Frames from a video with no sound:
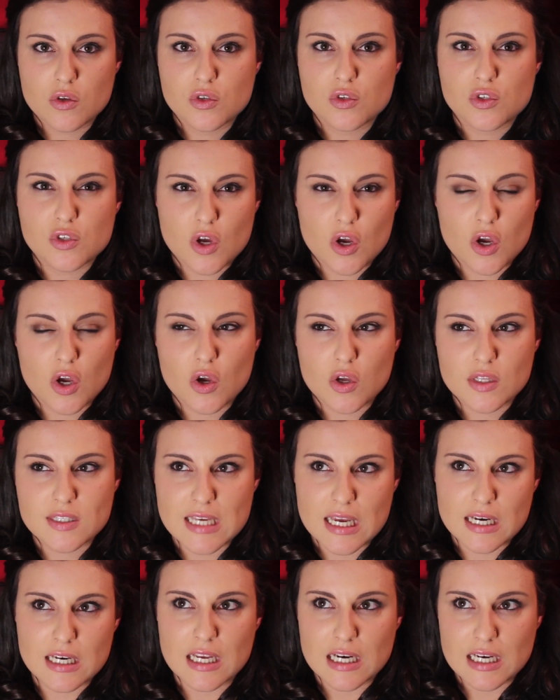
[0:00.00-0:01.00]
So
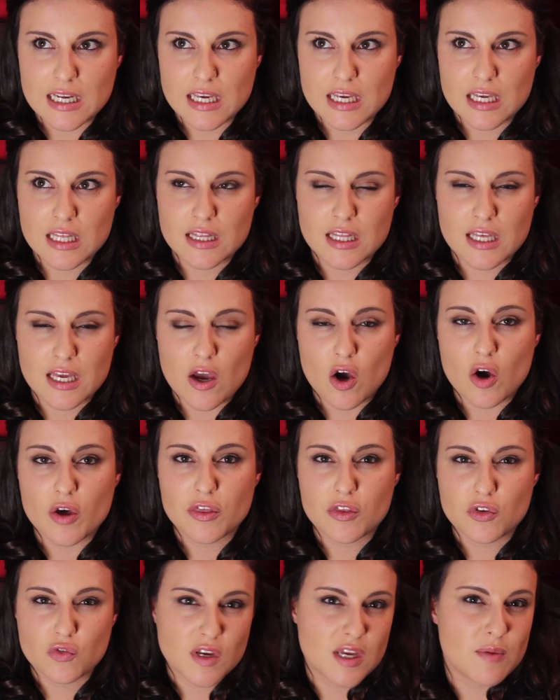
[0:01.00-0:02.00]
technically there are
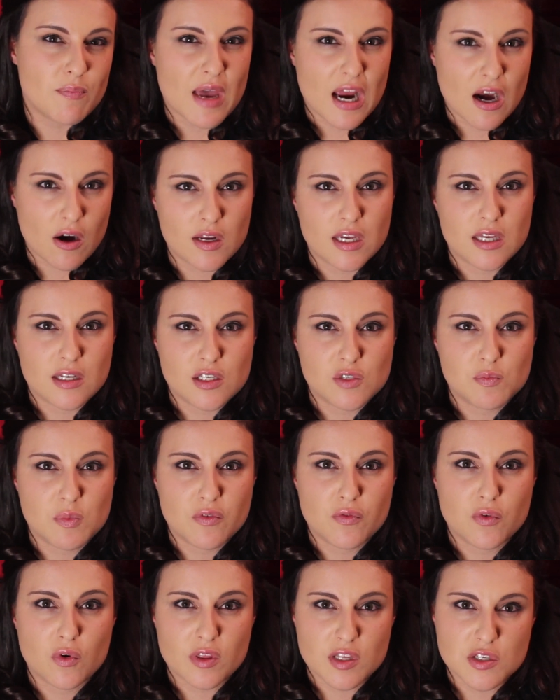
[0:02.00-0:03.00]
three barriers
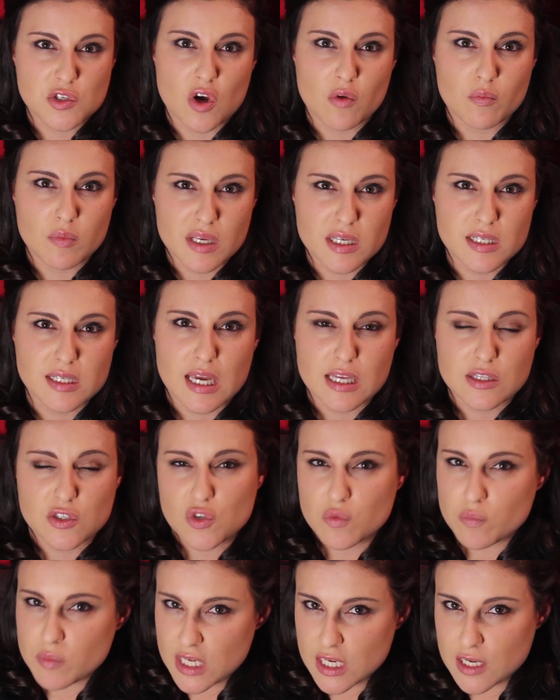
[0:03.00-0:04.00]
before the zombies get
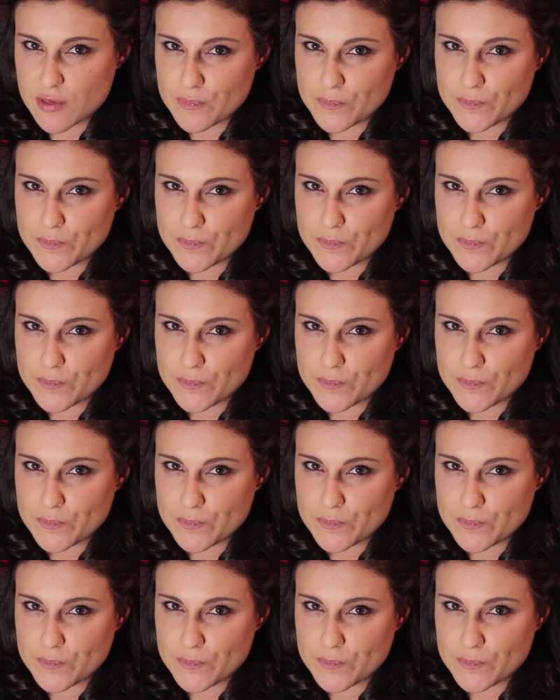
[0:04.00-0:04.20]
to me,